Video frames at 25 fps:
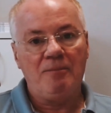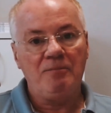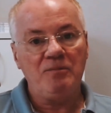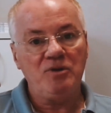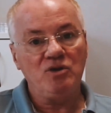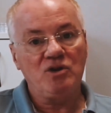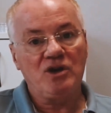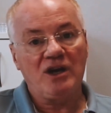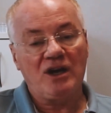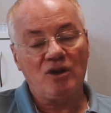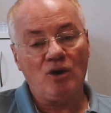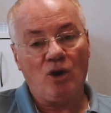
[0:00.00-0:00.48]

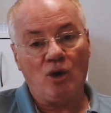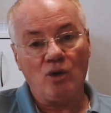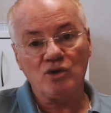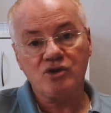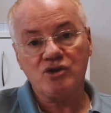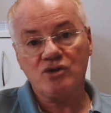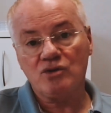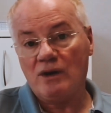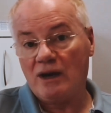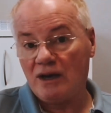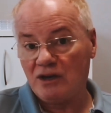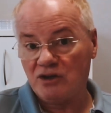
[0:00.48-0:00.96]
You can
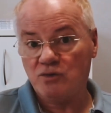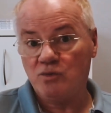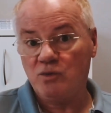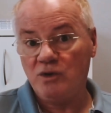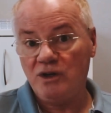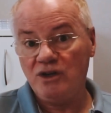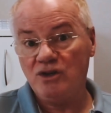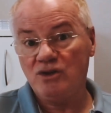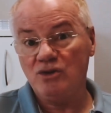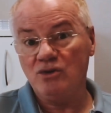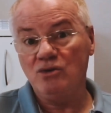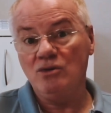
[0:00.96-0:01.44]
also, as
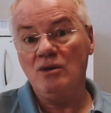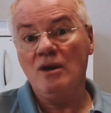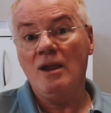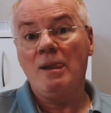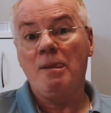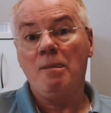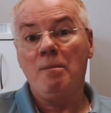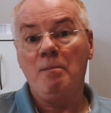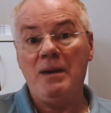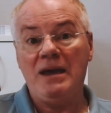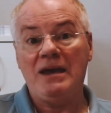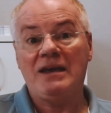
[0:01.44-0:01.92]
we do,
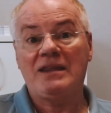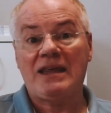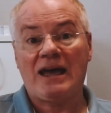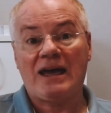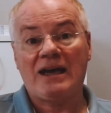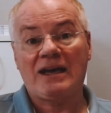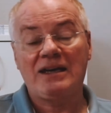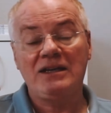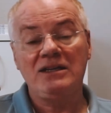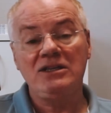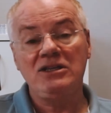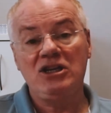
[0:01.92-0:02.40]
make
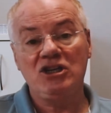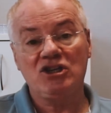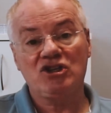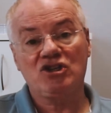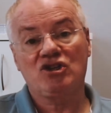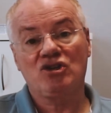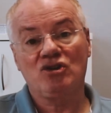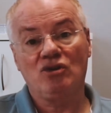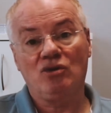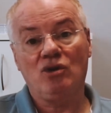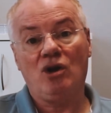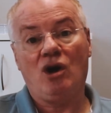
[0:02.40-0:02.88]
that
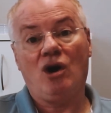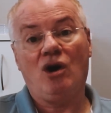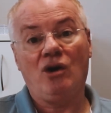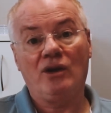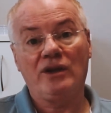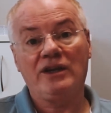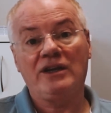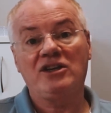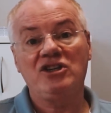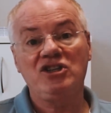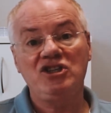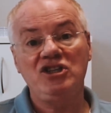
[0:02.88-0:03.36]
conditional
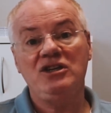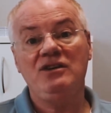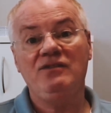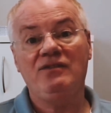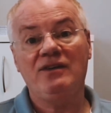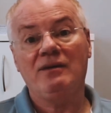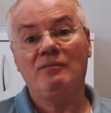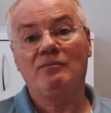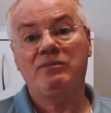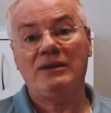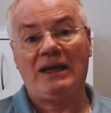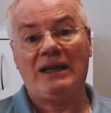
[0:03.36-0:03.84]
on
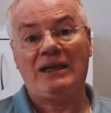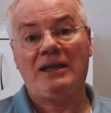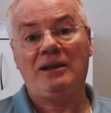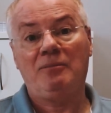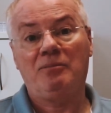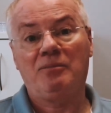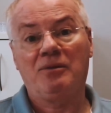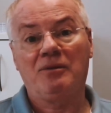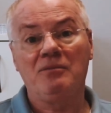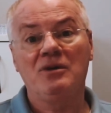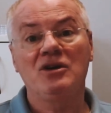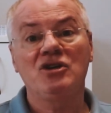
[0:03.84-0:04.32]
achieving
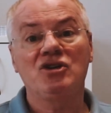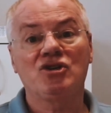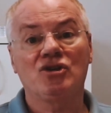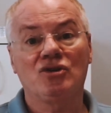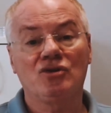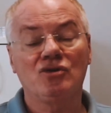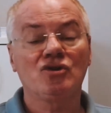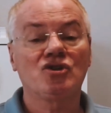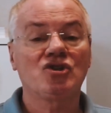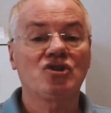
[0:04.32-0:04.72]
planning permission.